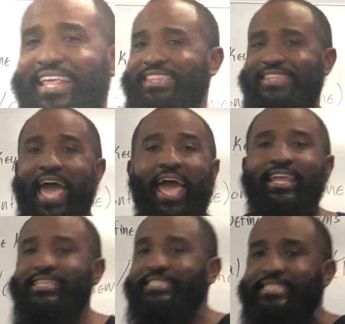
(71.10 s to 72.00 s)
and
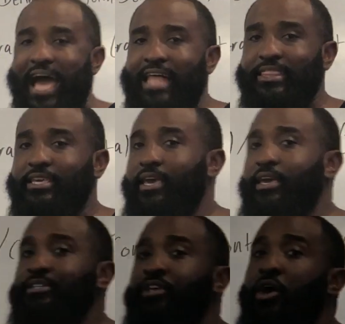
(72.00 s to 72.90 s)
that is not the
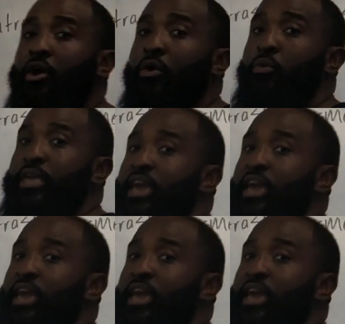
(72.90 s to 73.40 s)
case. We